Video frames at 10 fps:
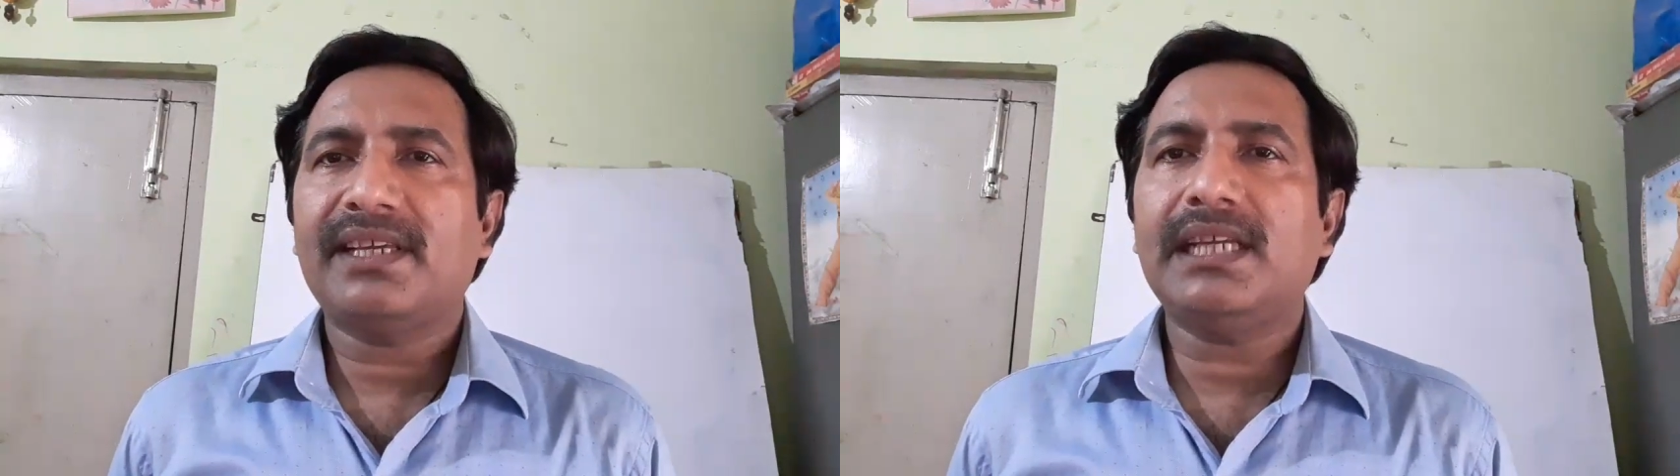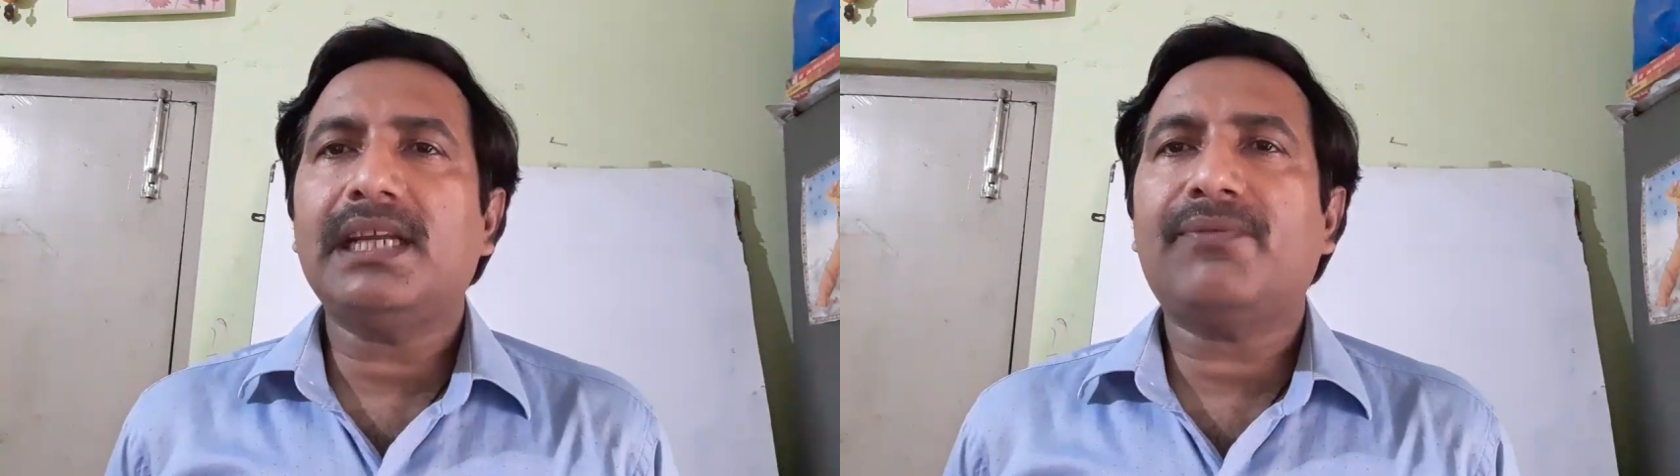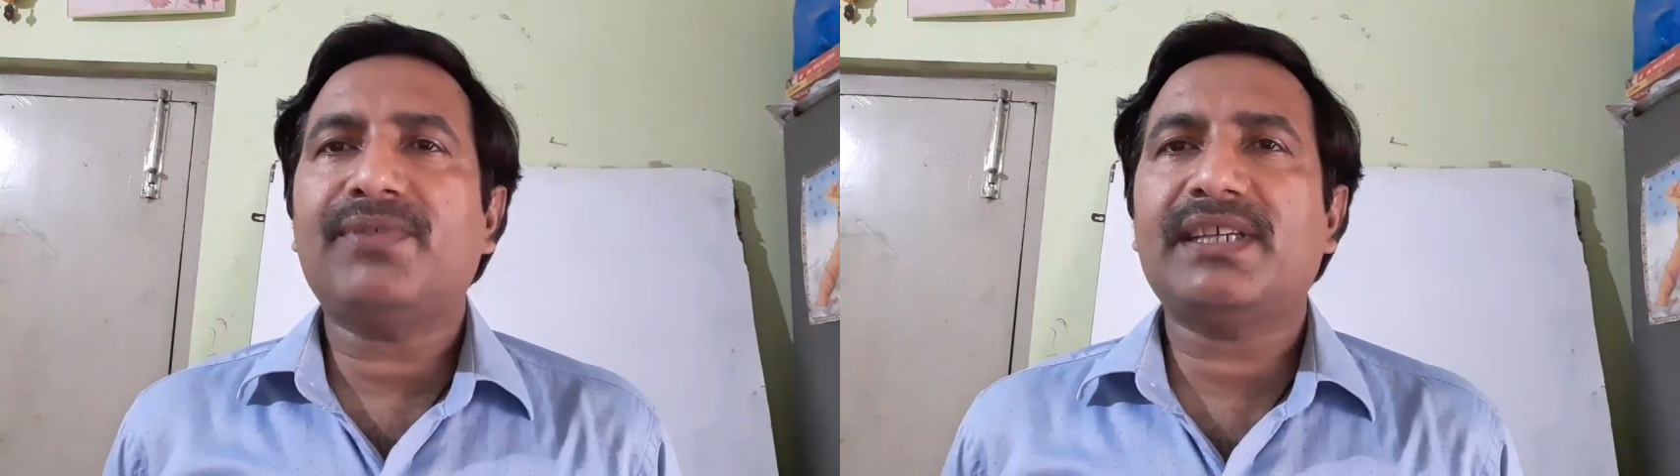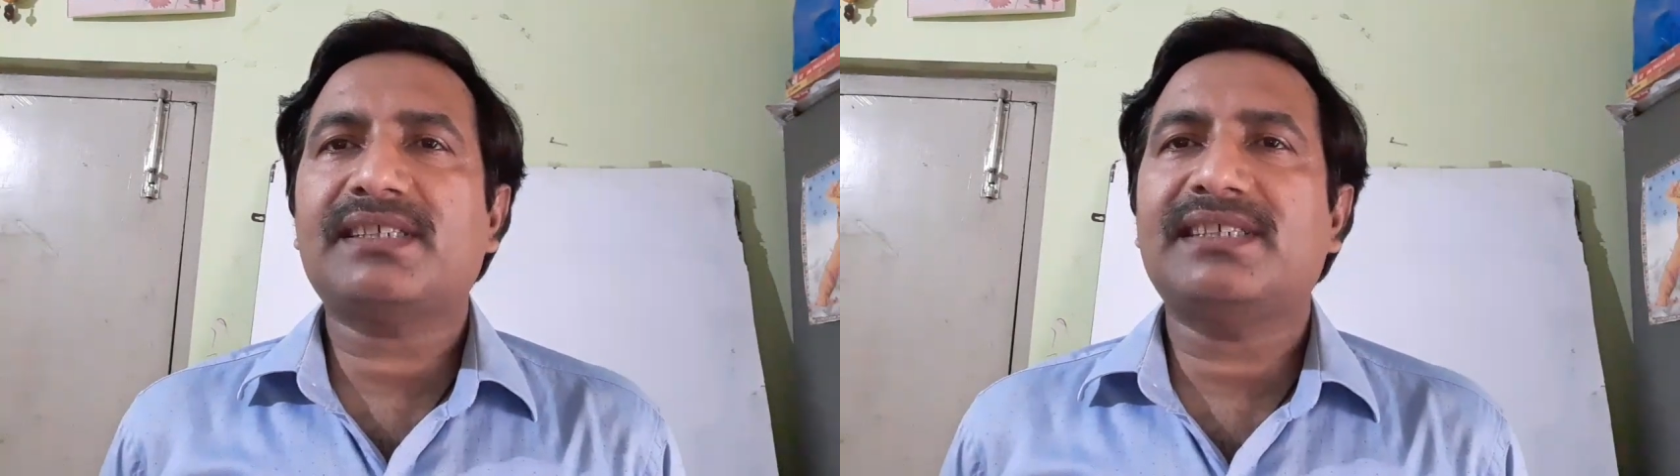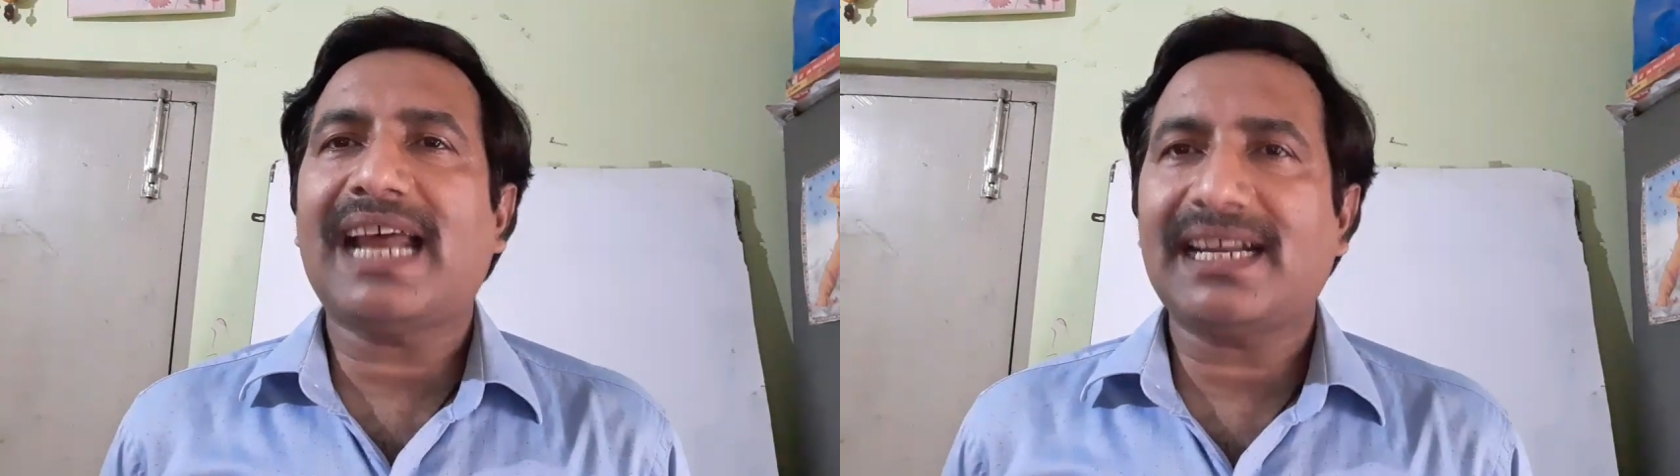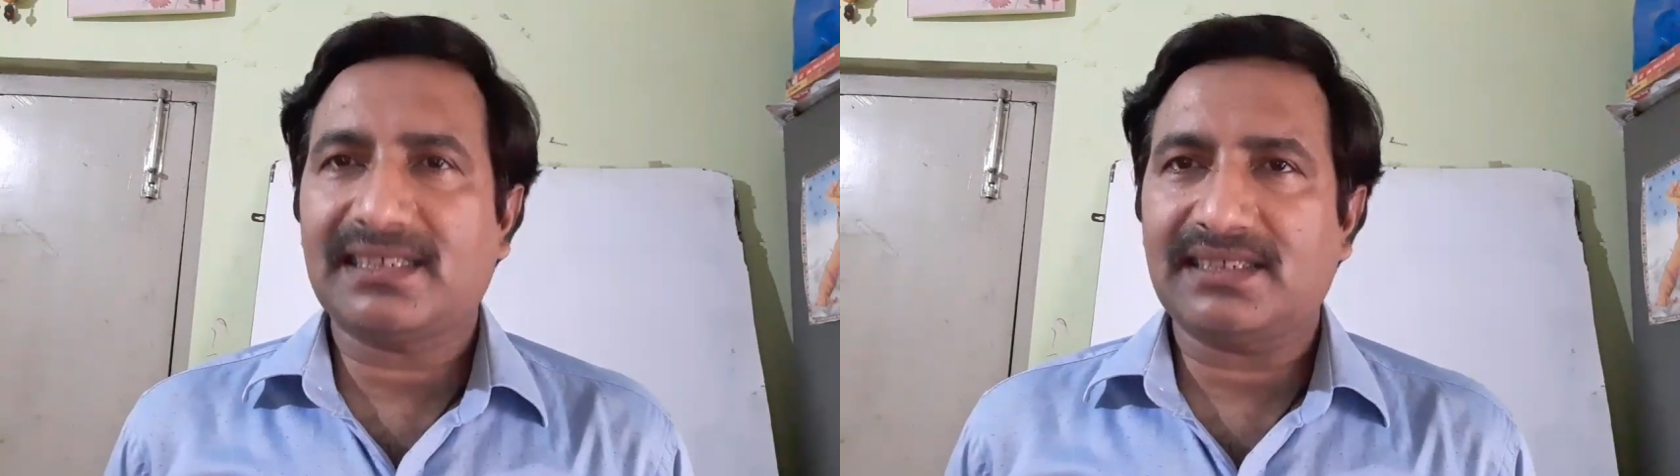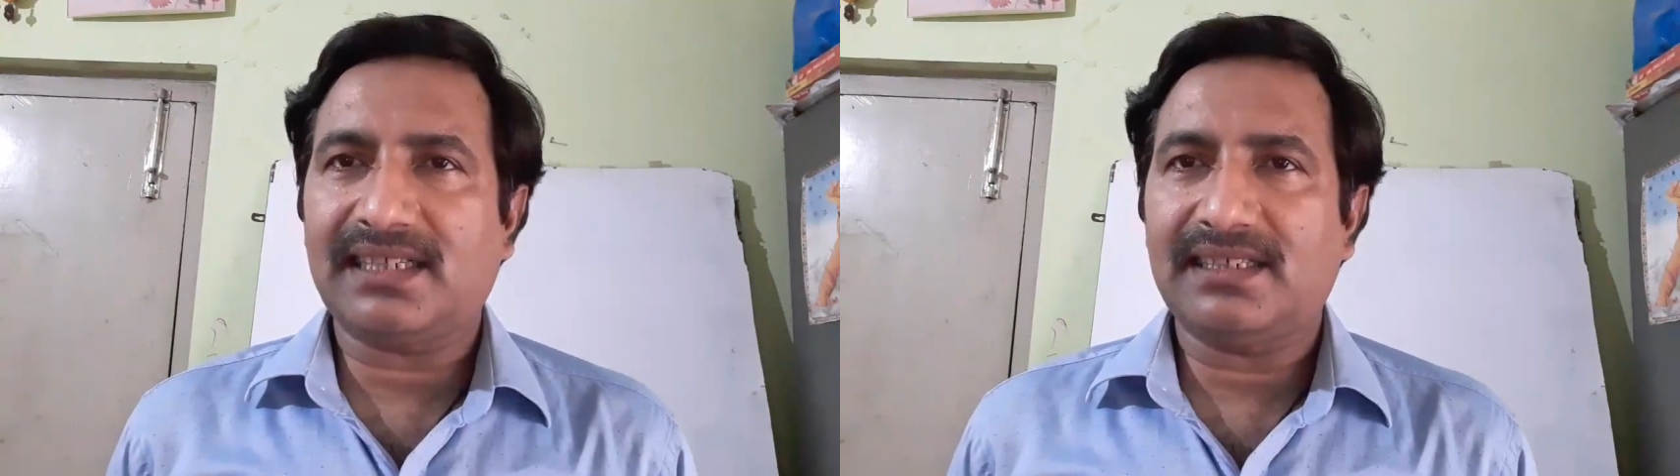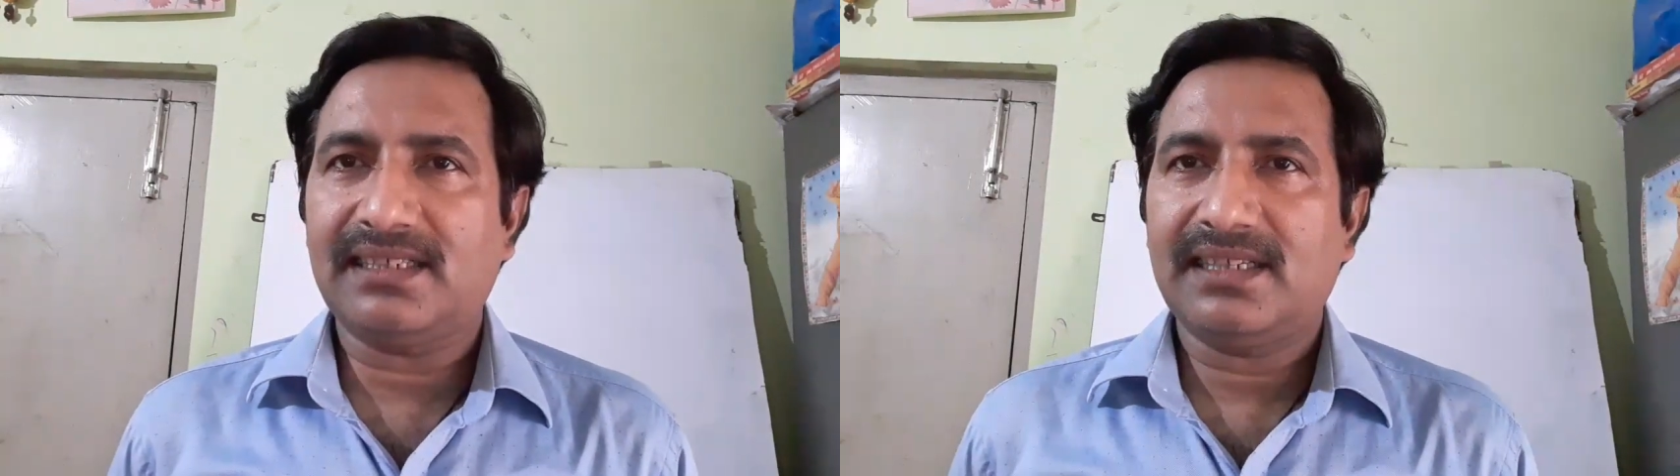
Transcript: in a fixed direction